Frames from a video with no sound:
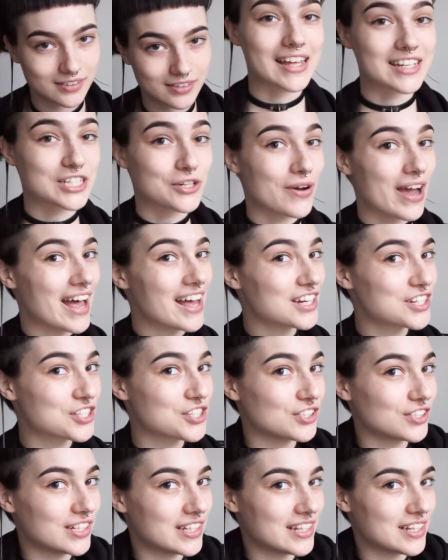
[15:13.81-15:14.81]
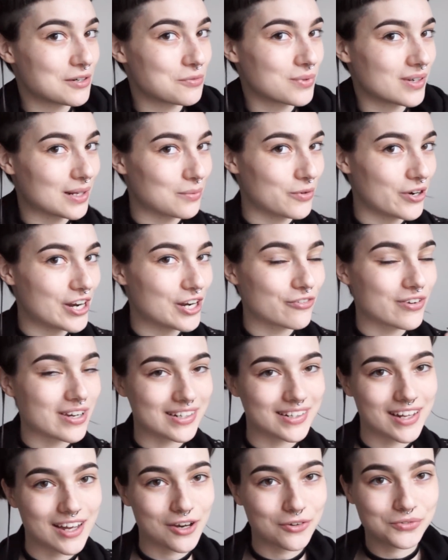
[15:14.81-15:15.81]
And so actually what I'm wearing
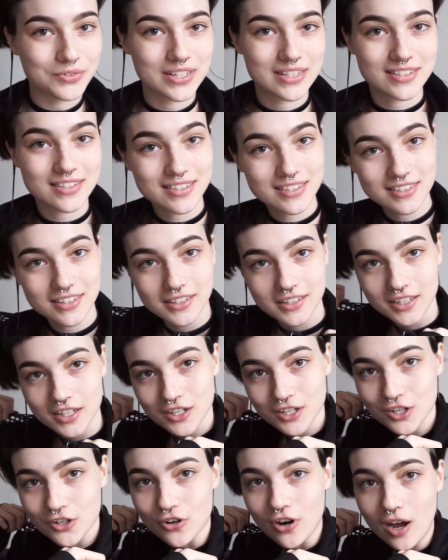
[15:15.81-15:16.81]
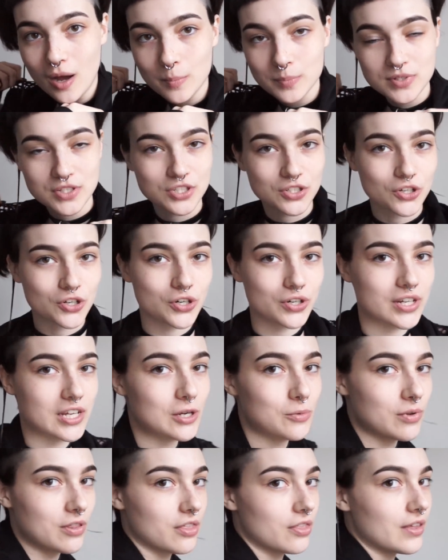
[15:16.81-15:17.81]
right now, this cropped
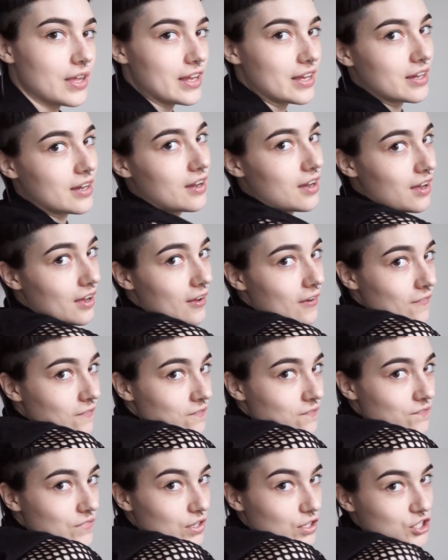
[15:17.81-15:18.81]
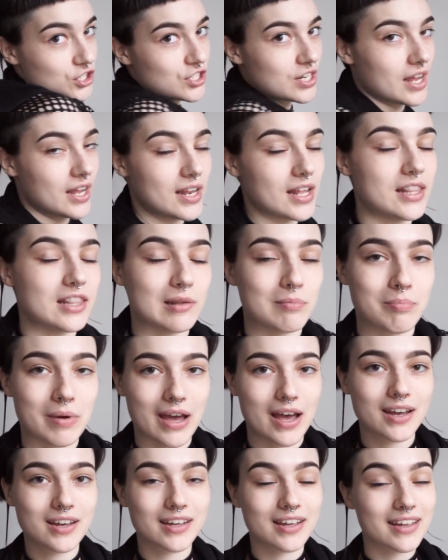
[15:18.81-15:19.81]
hoodie with like fishnet in the
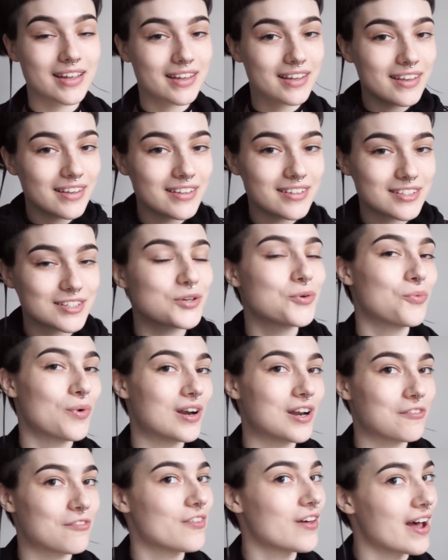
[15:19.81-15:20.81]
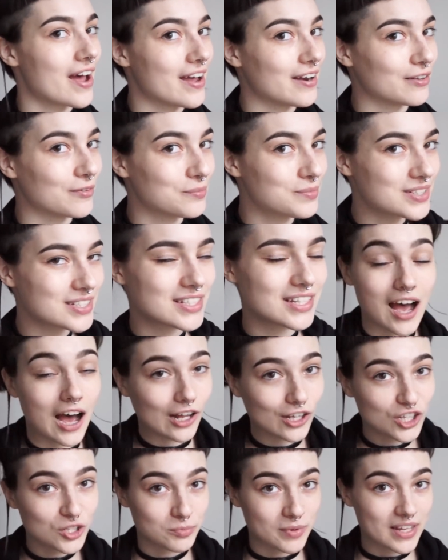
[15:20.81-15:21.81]
back is one of the items.
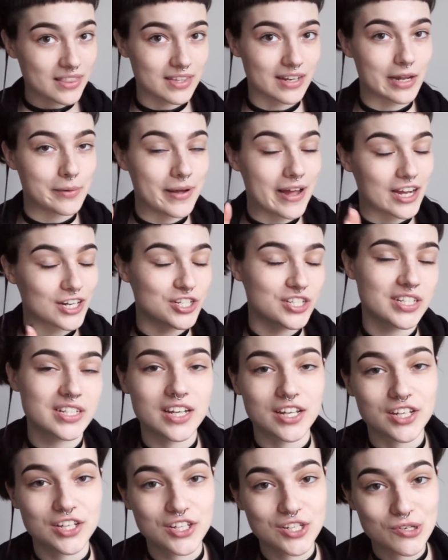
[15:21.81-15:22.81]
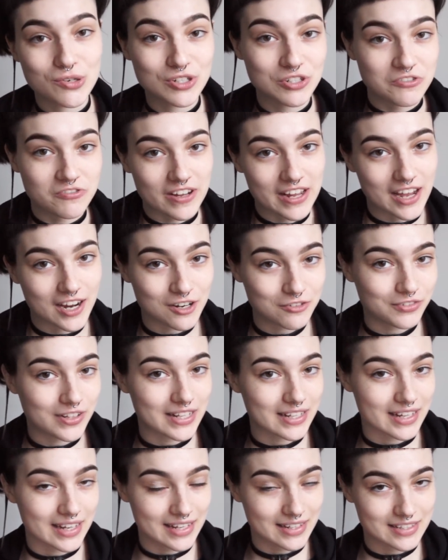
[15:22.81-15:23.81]
I'll admit that I'm actually a huge fan of
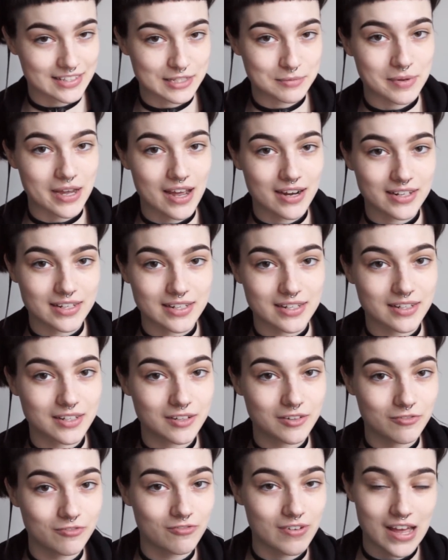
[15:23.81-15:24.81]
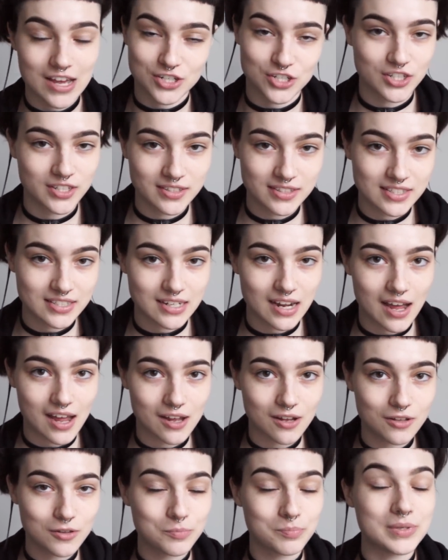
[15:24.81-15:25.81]
like Insta baddie fashion
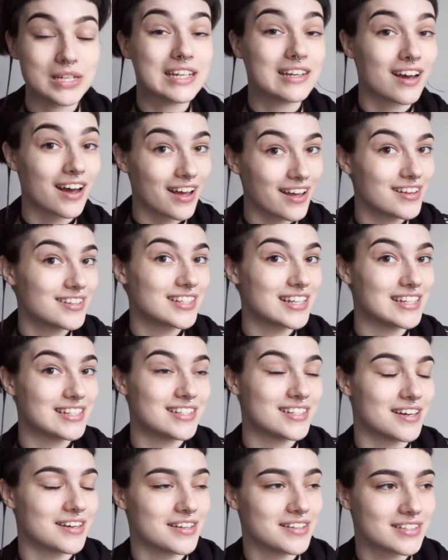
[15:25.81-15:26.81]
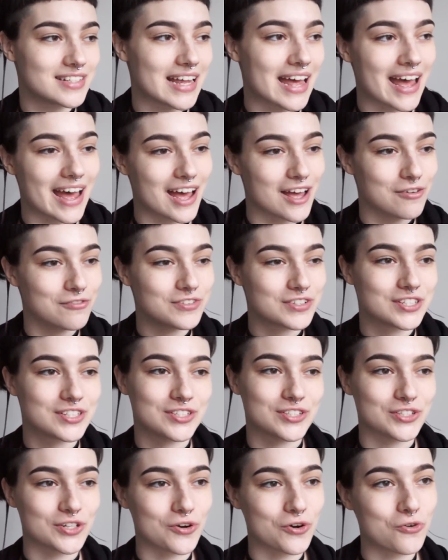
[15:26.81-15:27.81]
style because it does have
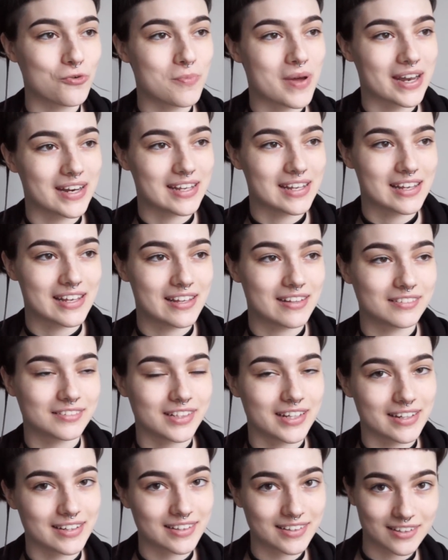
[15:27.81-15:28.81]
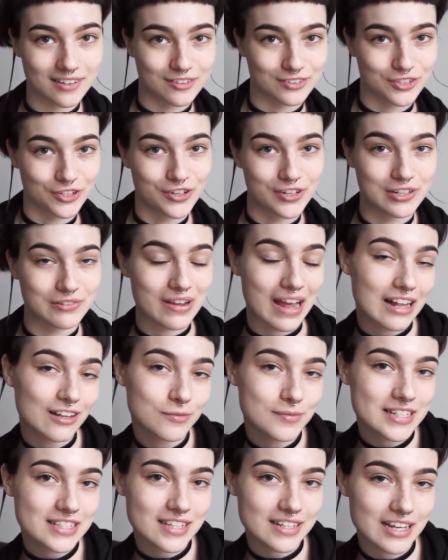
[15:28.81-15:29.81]
so many like alternative
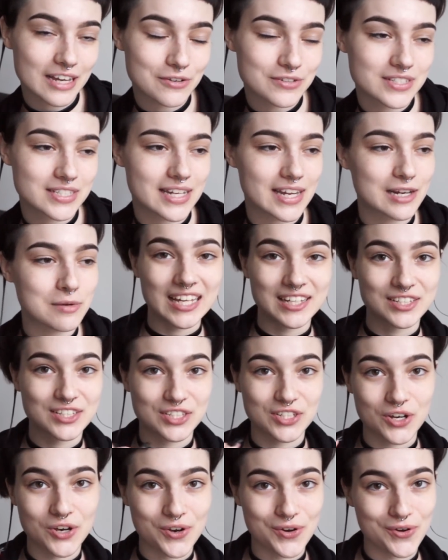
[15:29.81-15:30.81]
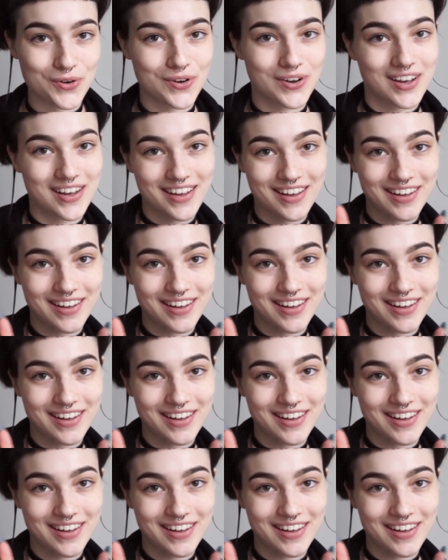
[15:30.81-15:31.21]
elements like I was saying, and so